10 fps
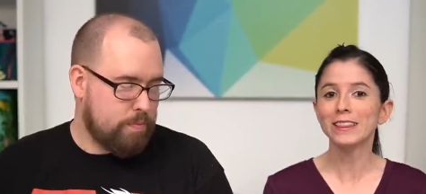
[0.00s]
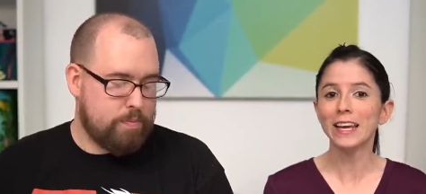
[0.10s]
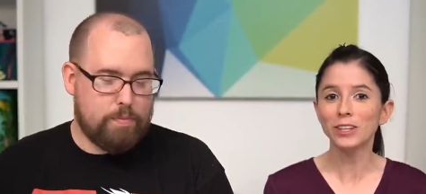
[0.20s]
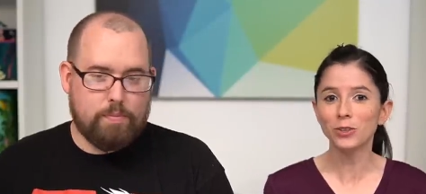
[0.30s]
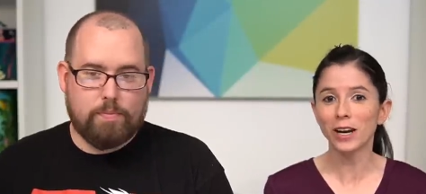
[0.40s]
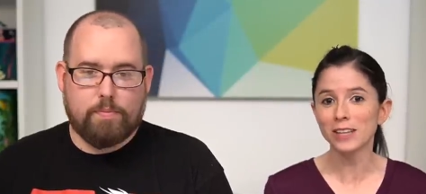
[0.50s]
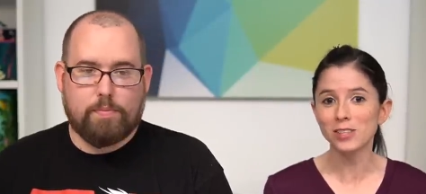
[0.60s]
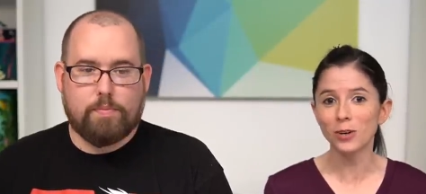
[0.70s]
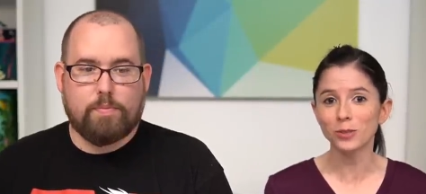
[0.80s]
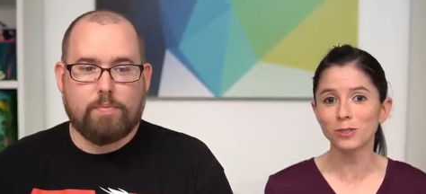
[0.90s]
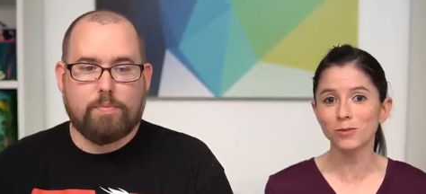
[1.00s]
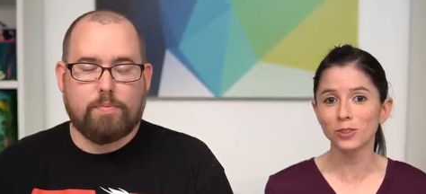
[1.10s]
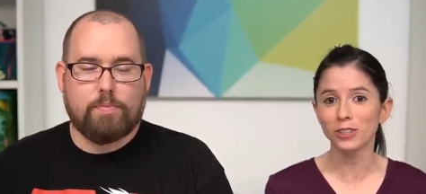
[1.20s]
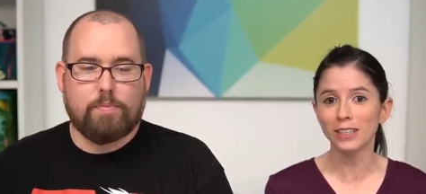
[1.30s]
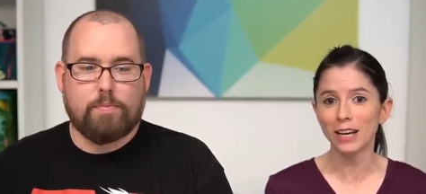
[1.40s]
Speaker 1: thank you guys always for
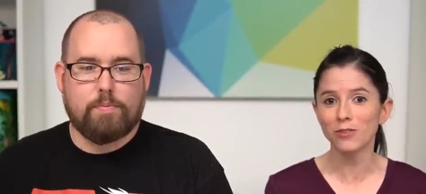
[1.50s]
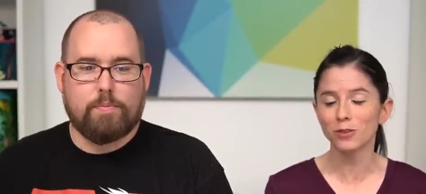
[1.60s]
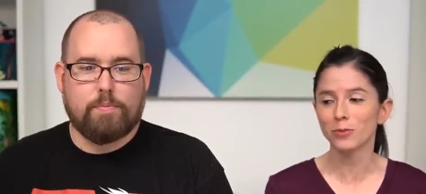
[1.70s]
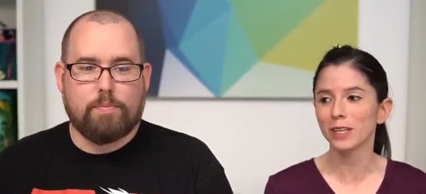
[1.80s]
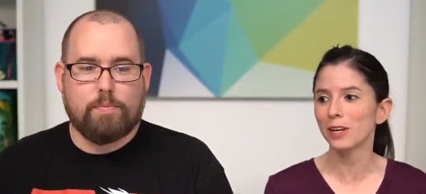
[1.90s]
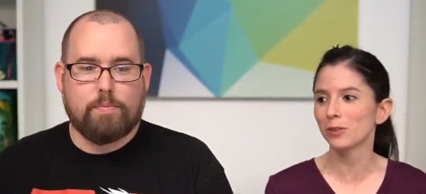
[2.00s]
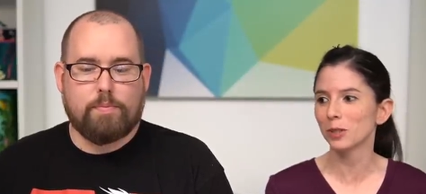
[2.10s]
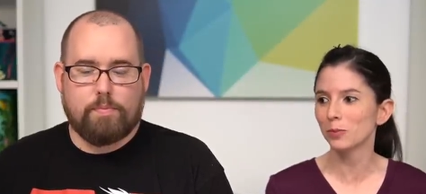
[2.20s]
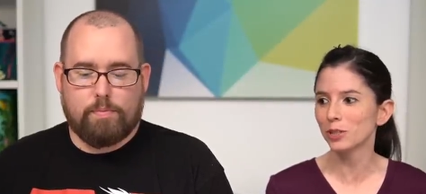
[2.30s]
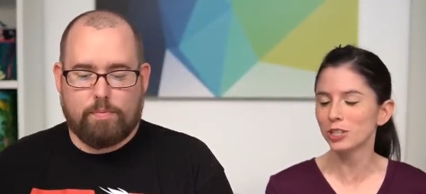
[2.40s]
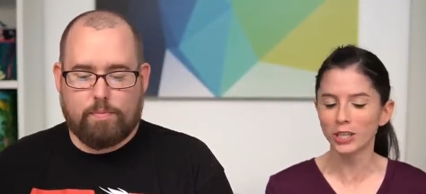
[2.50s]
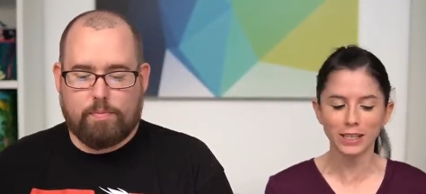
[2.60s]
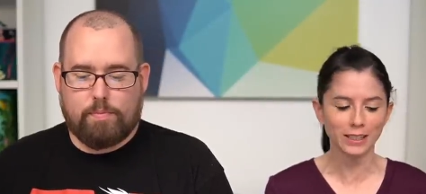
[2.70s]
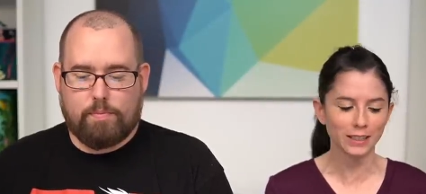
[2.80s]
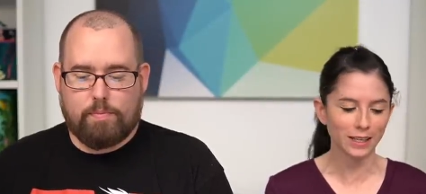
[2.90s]
looking out for me. I really
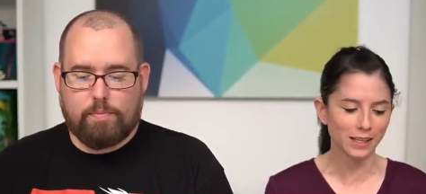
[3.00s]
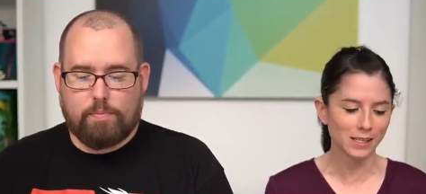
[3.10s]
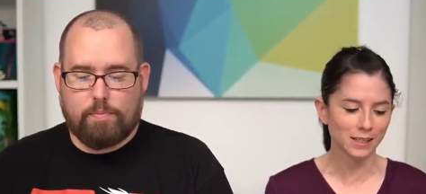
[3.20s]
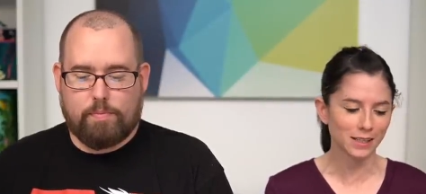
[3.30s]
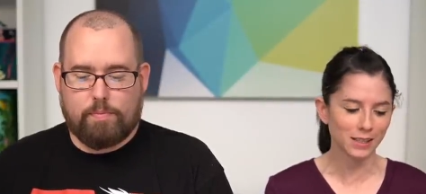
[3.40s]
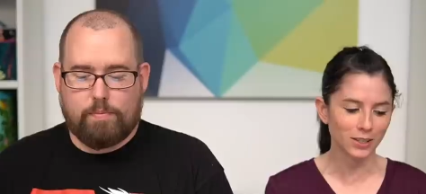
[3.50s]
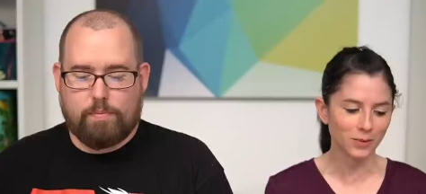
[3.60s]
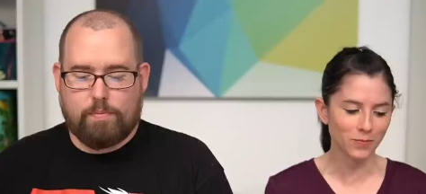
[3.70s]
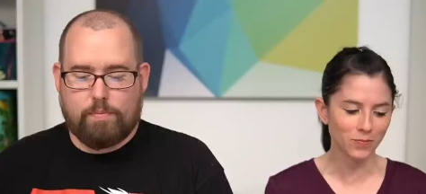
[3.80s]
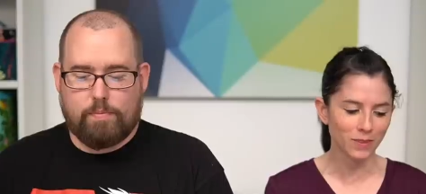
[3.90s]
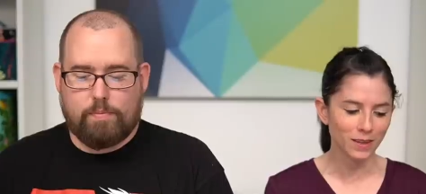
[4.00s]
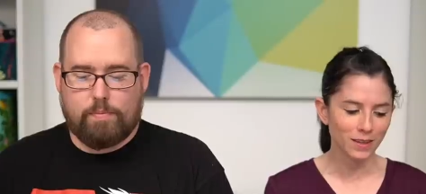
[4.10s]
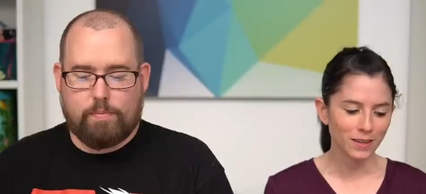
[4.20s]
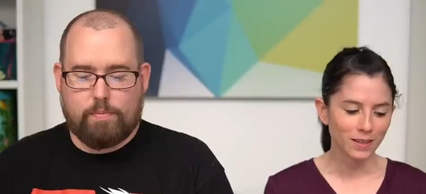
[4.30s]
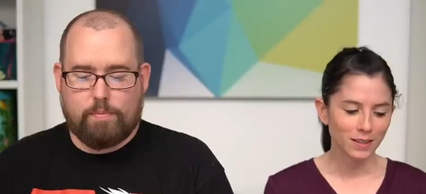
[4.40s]
appreciate it. And
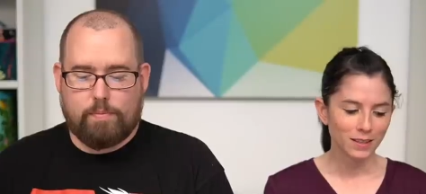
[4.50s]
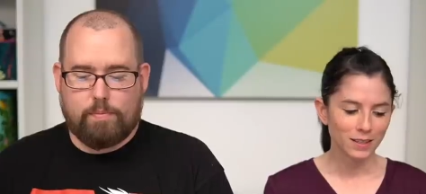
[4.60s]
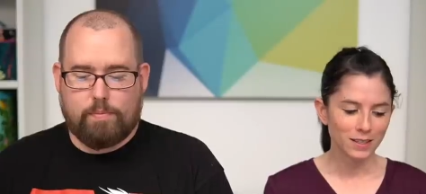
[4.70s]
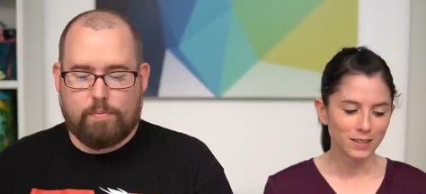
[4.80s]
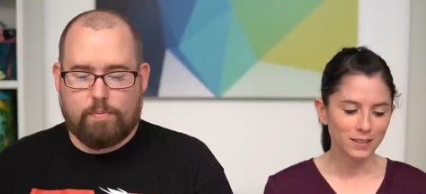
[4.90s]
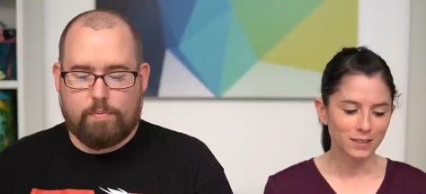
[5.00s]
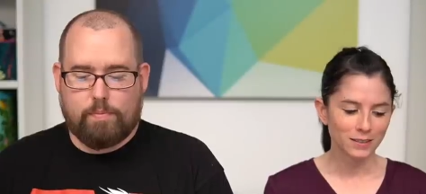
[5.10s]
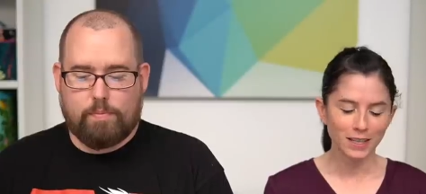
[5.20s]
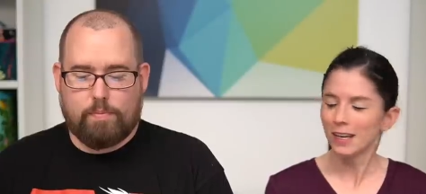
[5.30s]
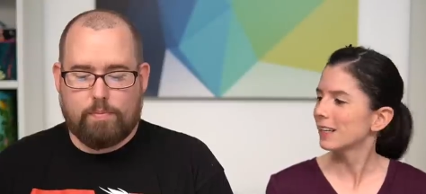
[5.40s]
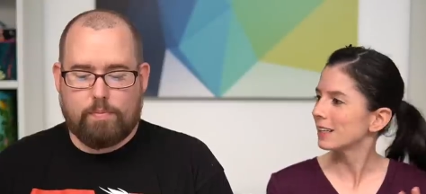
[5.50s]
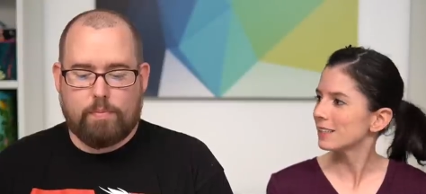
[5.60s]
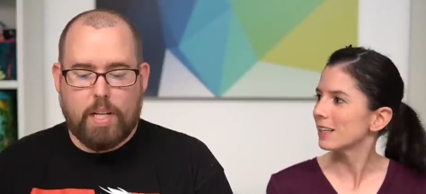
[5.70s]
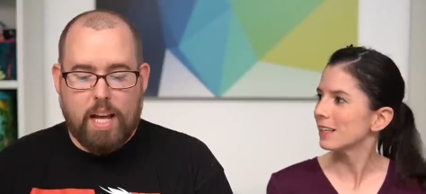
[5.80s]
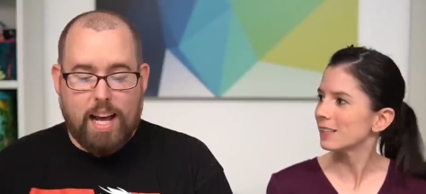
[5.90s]
yeah, I
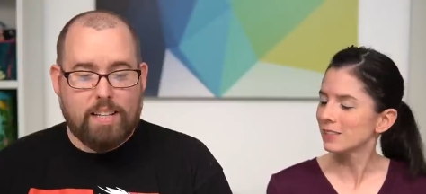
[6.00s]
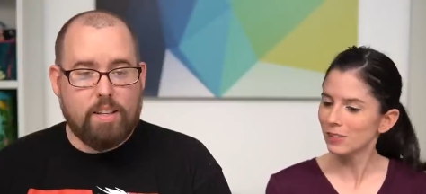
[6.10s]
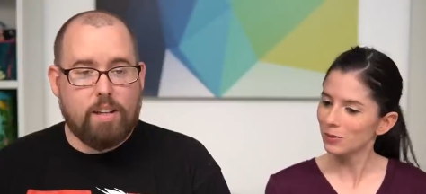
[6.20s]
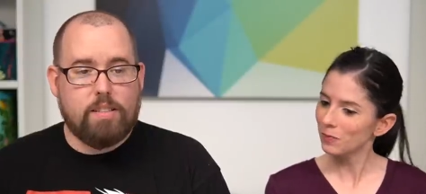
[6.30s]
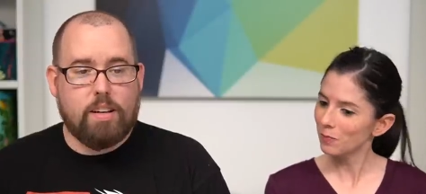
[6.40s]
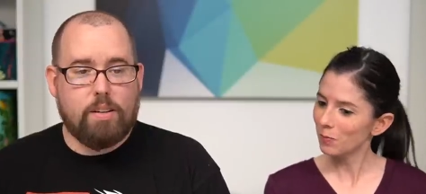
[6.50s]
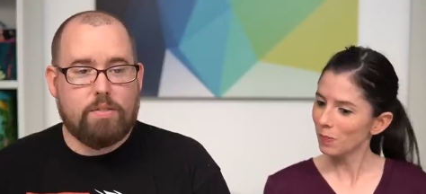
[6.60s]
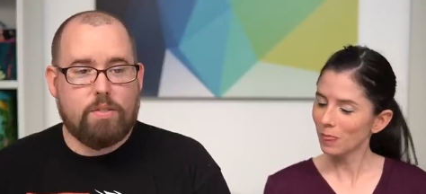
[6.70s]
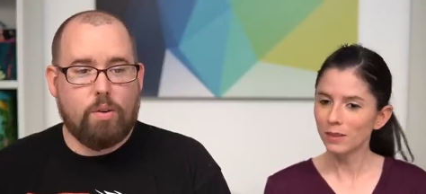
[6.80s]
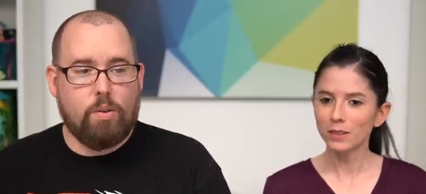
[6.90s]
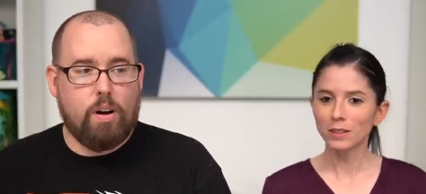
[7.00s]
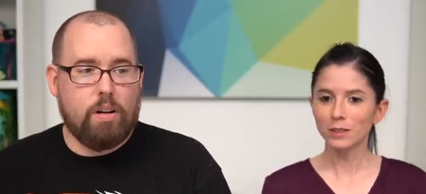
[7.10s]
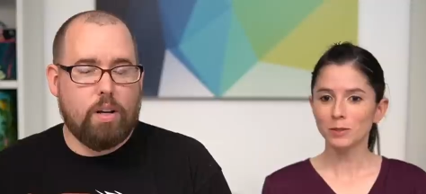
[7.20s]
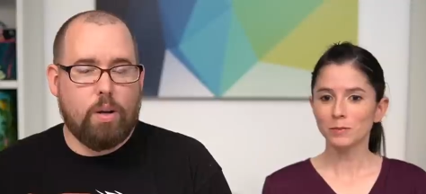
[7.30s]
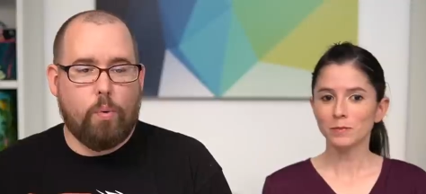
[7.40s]
guess that's...
Speaker 2: I saw a ton of So
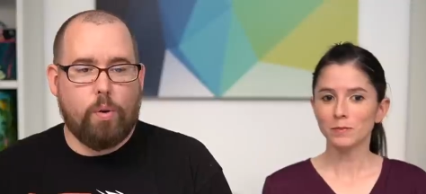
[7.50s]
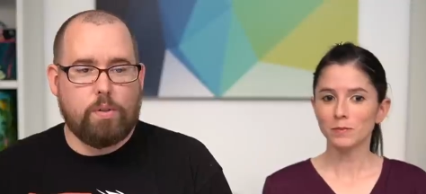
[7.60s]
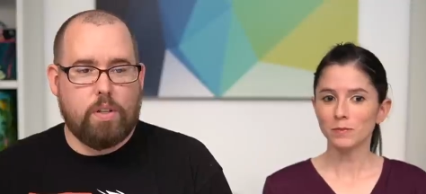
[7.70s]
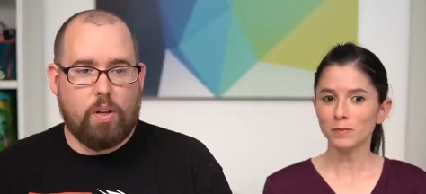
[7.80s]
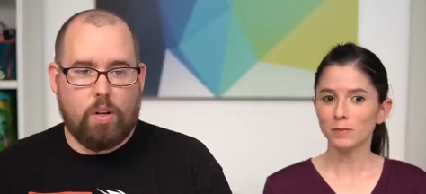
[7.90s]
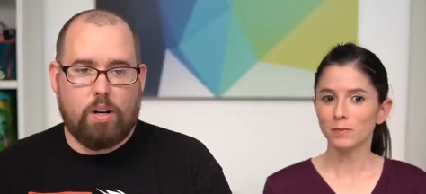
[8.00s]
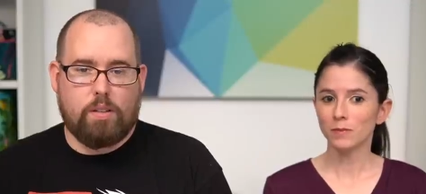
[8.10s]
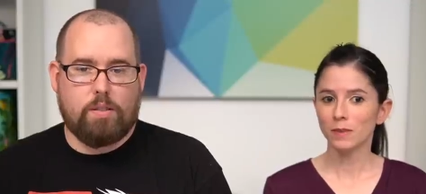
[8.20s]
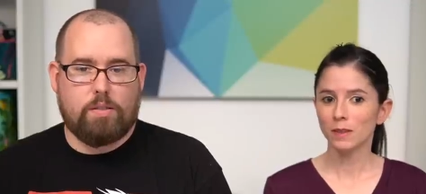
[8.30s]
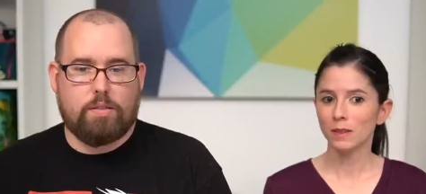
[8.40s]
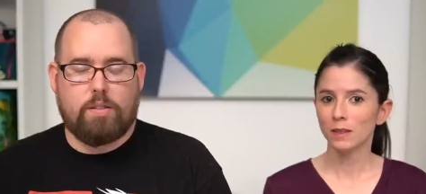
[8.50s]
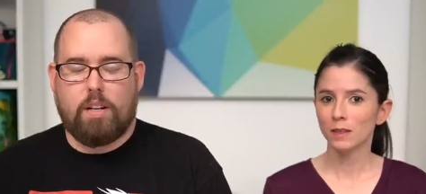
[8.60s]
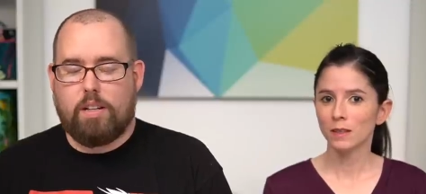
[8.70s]
Long quilt-alongs.